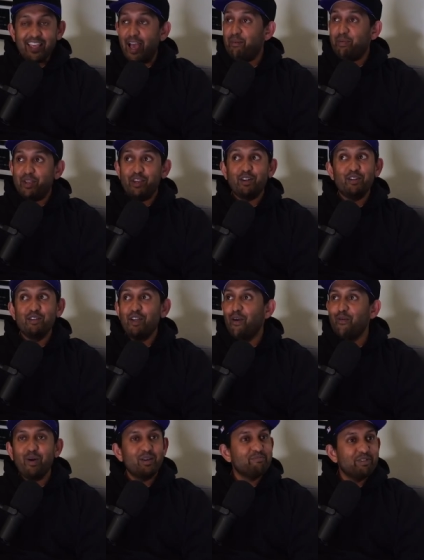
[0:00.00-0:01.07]
Yeah, but you don't
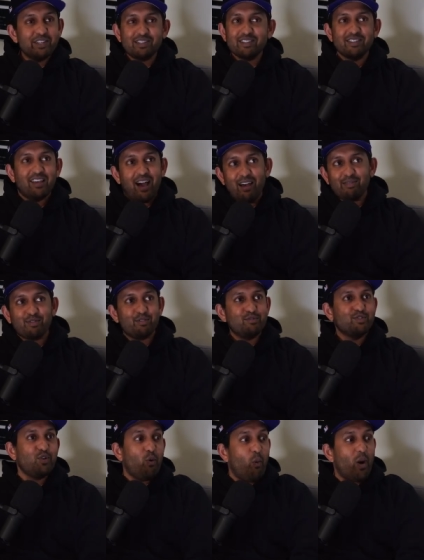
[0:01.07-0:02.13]
know happening. what Rich has gone through.
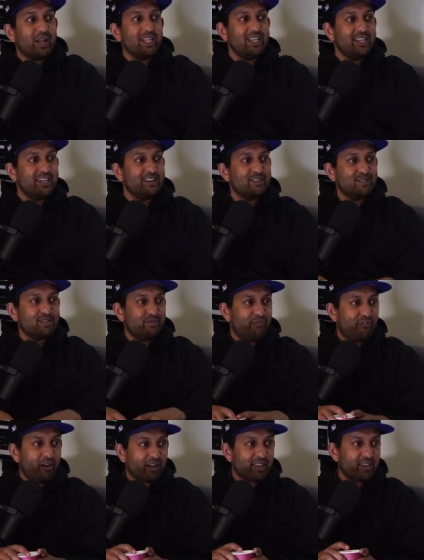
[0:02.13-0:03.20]
20 years of
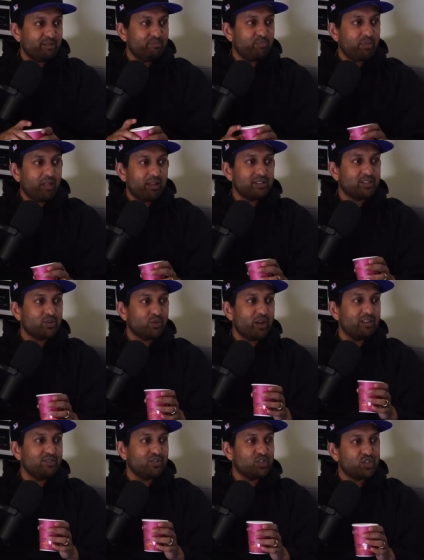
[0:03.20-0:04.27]
fucking blood,
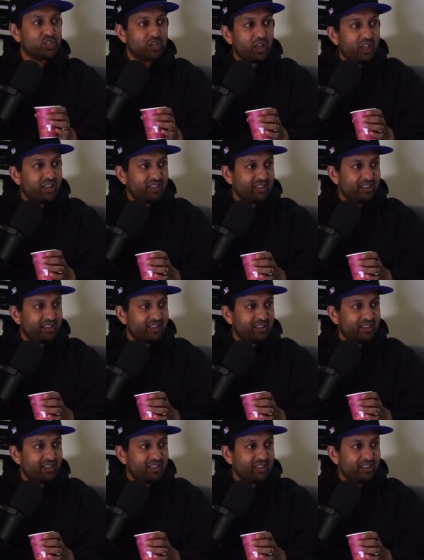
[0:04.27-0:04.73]
sweat, and shit.